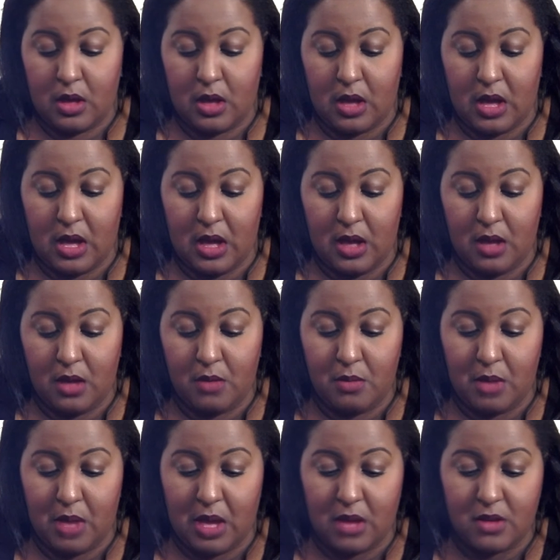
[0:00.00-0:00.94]
I'm
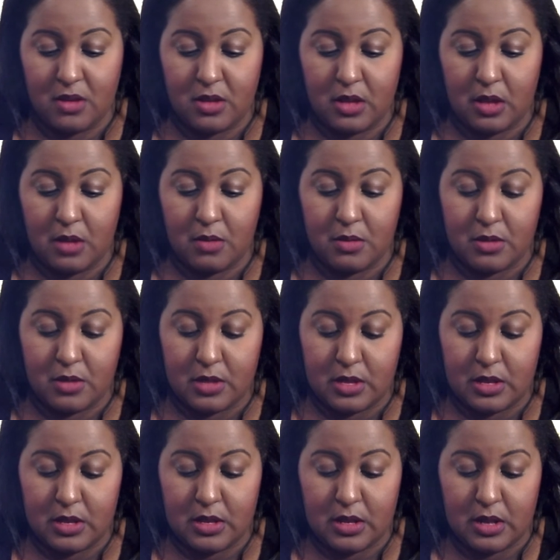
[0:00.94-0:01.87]
actually able to
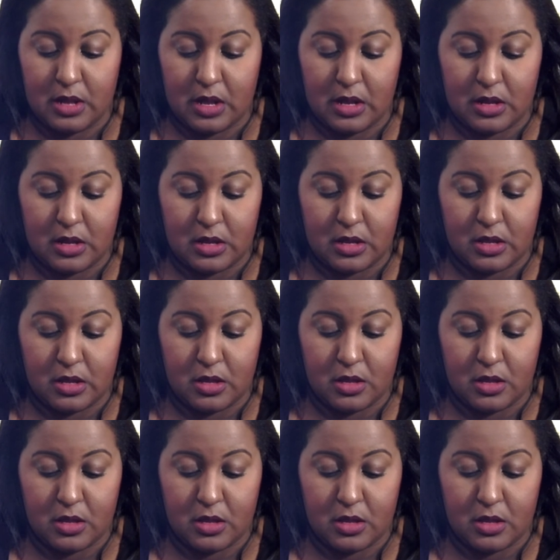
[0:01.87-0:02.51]
send in a lot of these.